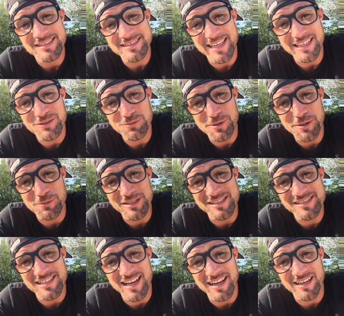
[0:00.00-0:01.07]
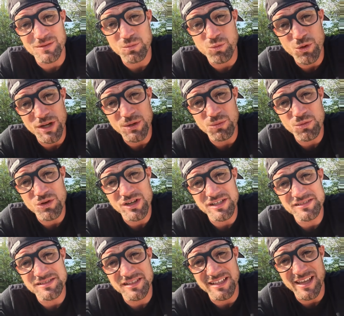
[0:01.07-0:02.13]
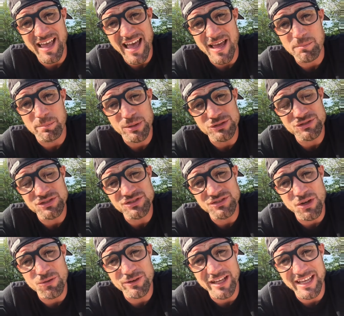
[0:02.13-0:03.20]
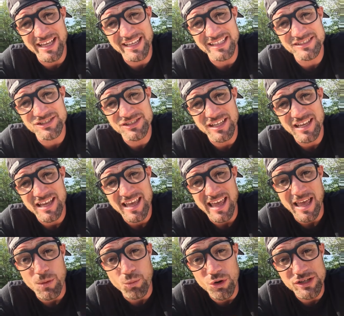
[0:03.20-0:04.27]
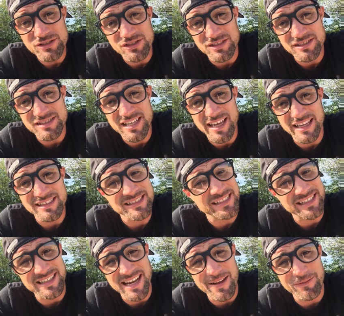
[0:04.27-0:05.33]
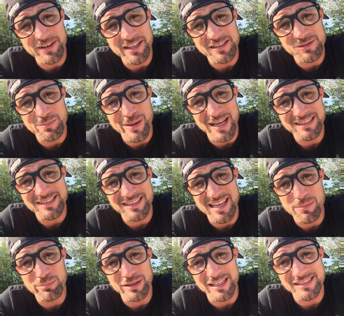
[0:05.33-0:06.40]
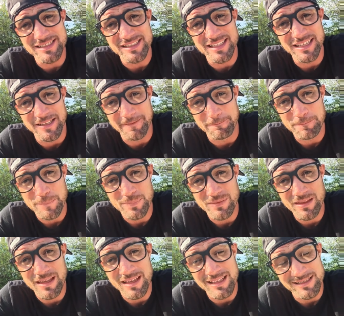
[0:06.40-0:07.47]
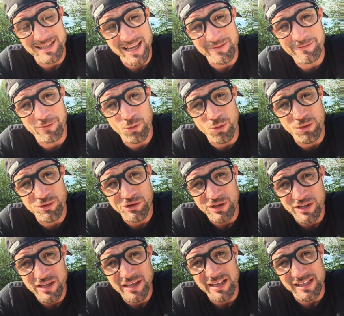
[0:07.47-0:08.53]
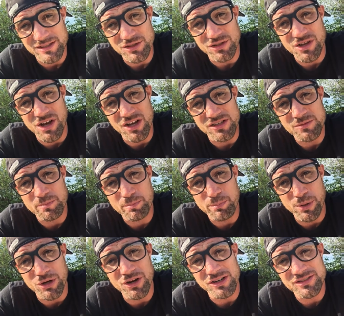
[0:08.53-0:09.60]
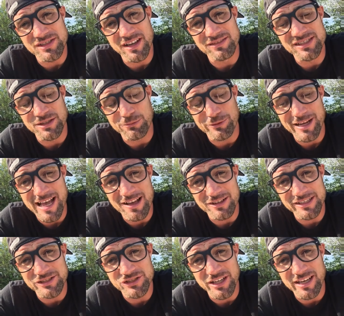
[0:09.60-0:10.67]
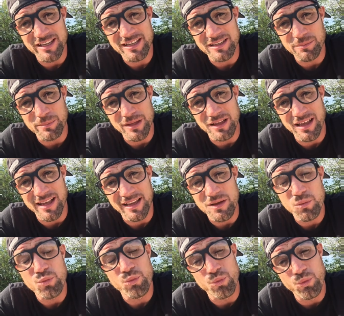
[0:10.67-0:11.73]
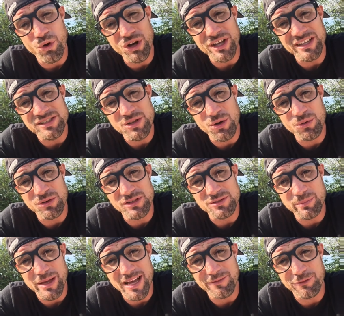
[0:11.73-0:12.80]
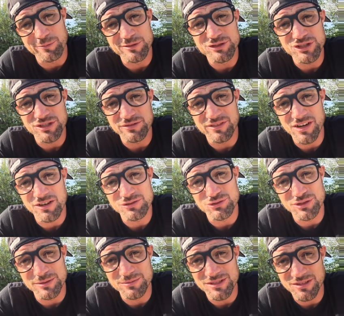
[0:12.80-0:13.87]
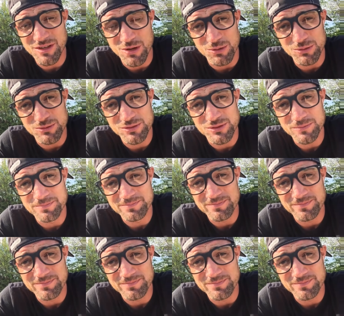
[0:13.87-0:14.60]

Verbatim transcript: Day three, we decided what it was that had pushed us over the edge and what it's gonna take to never get us back to that place again. Day four, it took us putting ourselves in a reality check and be like, what is holding us back from achieving our dreams and goals?